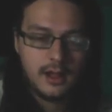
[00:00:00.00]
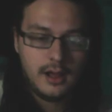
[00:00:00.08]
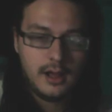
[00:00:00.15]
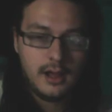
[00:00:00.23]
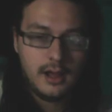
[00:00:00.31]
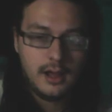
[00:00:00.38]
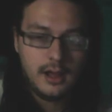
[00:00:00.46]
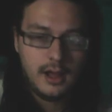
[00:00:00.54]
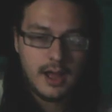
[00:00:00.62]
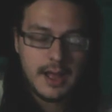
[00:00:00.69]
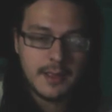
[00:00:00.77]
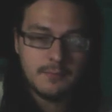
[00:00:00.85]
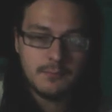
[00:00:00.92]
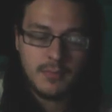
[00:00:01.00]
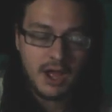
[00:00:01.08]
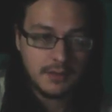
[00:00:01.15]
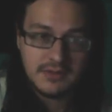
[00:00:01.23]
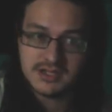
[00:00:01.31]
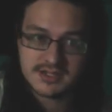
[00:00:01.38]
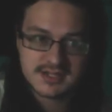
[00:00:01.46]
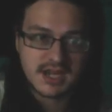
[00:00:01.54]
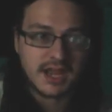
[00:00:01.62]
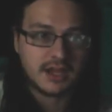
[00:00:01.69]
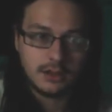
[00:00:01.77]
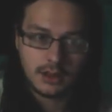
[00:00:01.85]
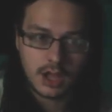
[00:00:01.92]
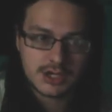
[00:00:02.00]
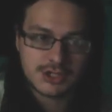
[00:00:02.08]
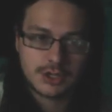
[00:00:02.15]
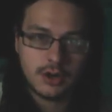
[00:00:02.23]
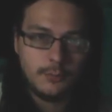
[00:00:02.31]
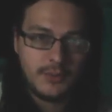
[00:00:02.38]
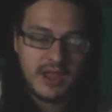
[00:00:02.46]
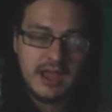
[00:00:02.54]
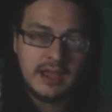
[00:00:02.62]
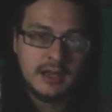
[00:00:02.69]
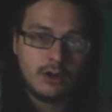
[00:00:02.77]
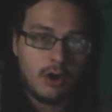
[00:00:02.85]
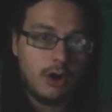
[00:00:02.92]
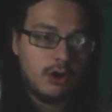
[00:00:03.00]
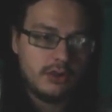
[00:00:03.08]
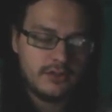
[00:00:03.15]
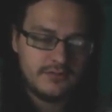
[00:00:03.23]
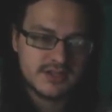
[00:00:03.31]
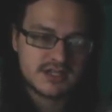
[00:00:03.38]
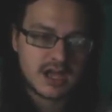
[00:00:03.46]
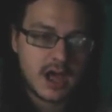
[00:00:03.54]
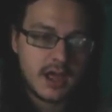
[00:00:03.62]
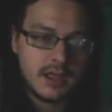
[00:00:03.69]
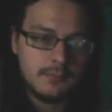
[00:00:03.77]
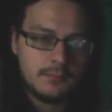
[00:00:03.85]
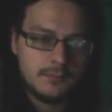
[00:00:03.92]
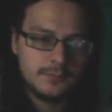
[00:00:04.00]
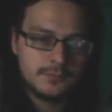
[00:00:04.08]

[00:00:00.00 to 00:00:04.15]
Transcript: Uh, I'm I'm in psychological pain all of the time.